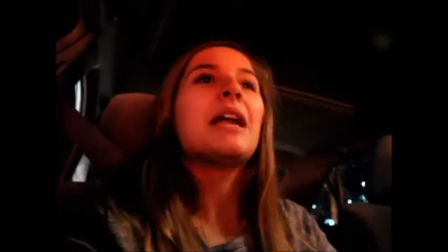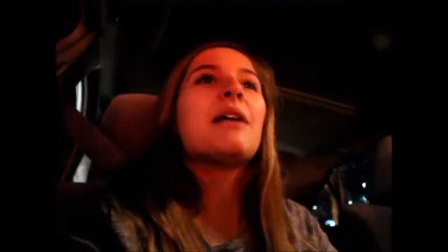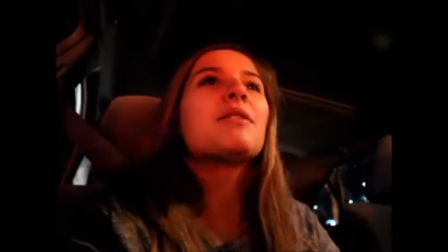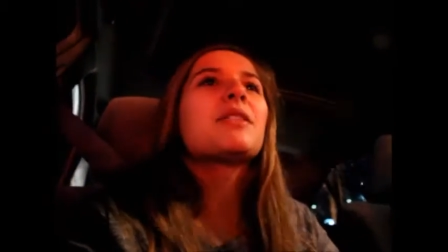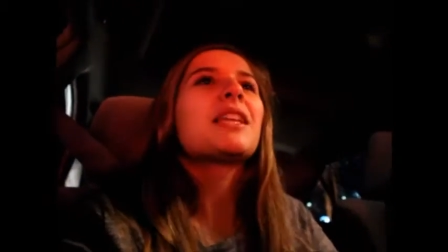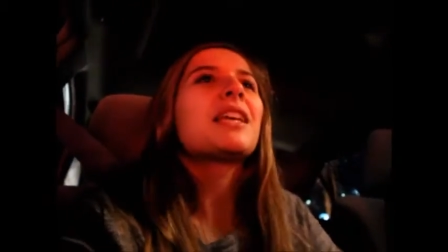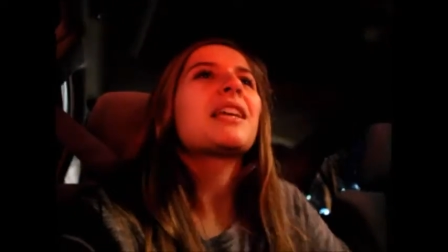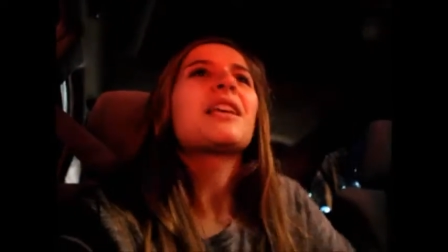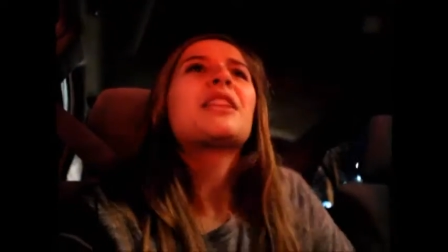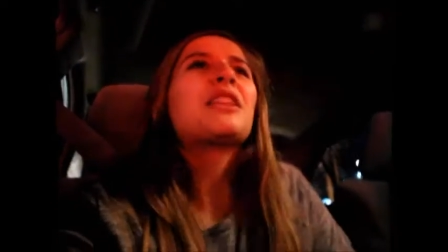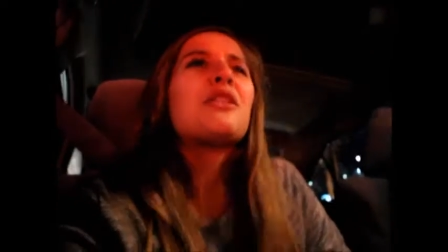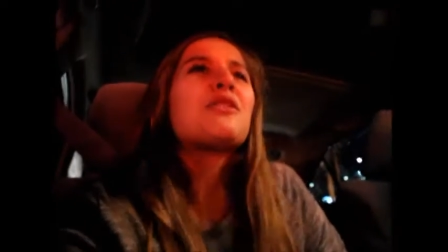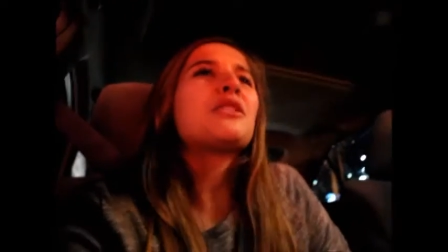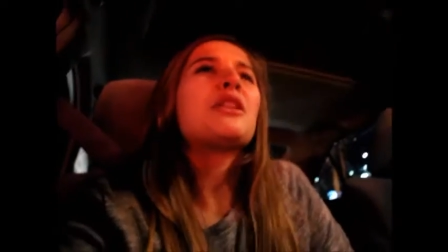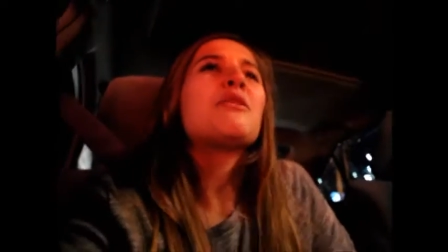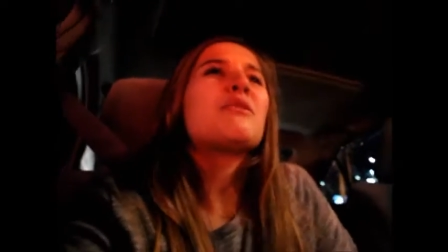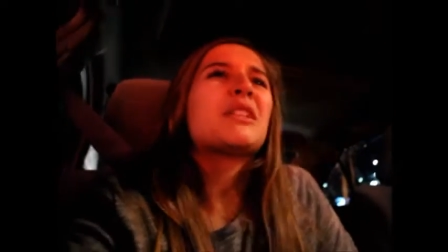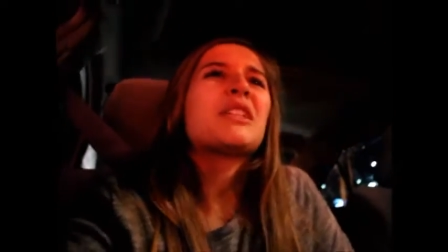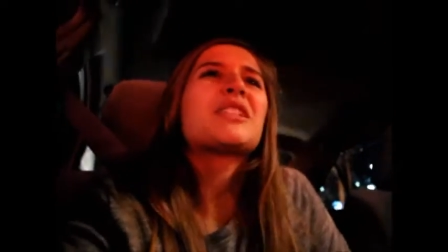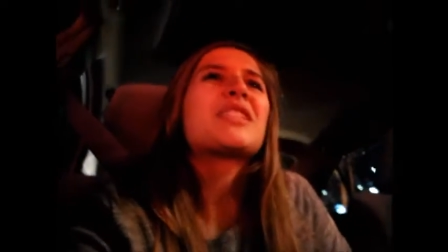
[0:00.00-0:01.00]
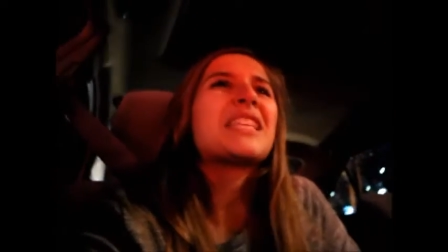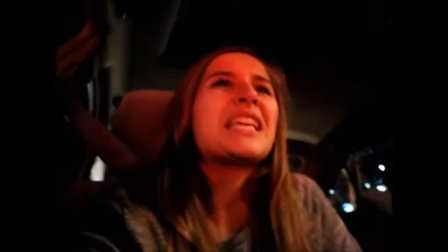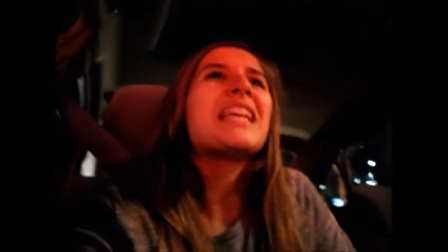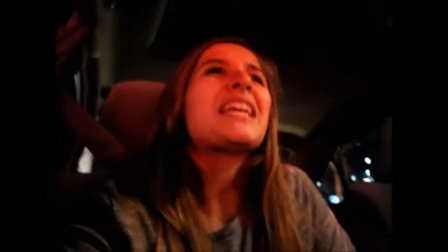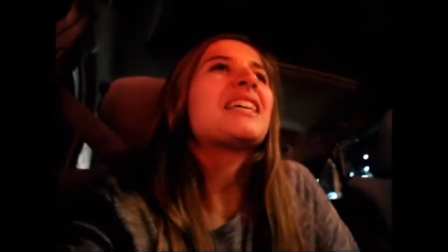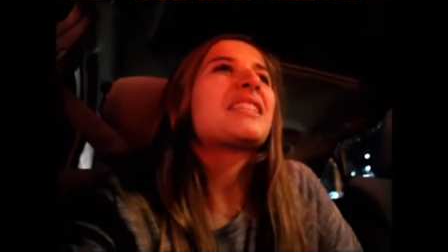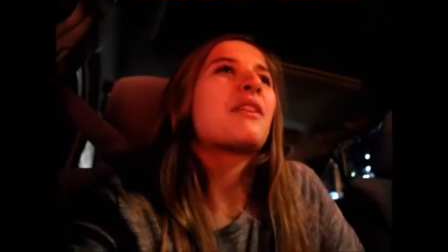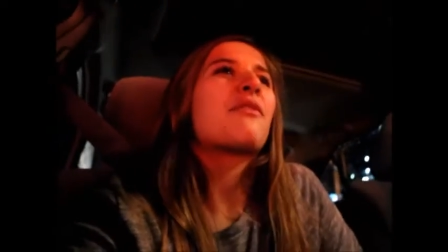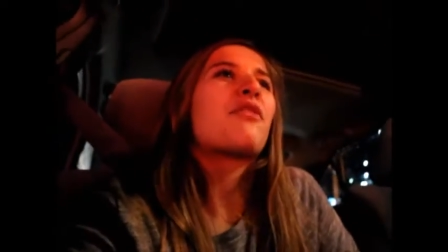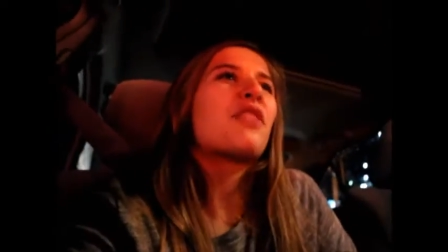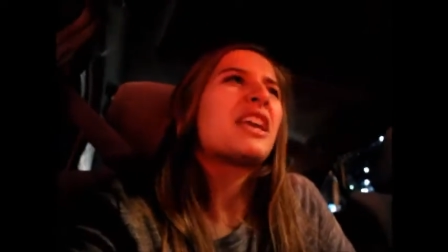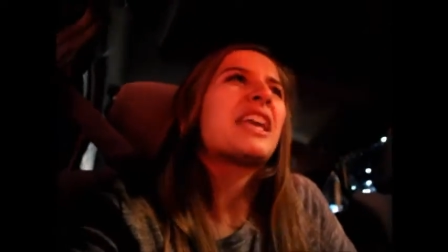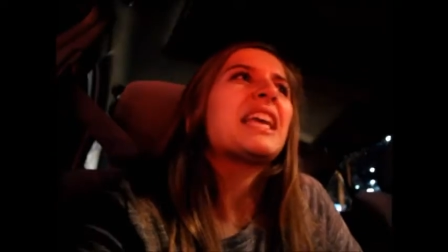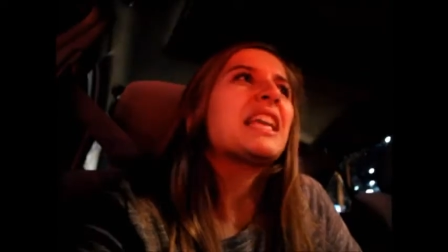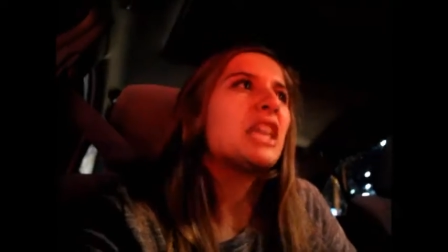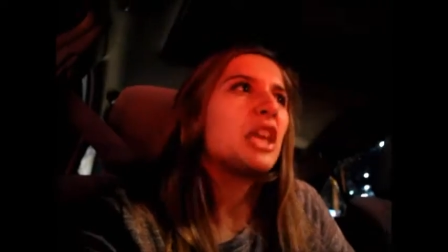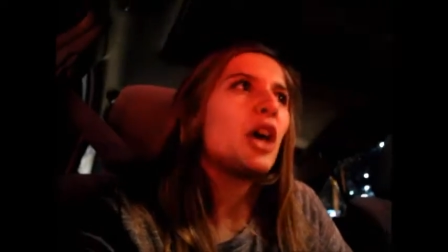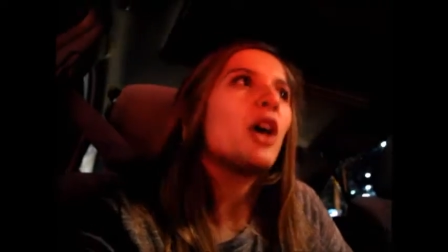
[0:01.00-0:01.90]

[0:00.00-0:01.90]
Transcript: And I was like, there's no such thing as a freaking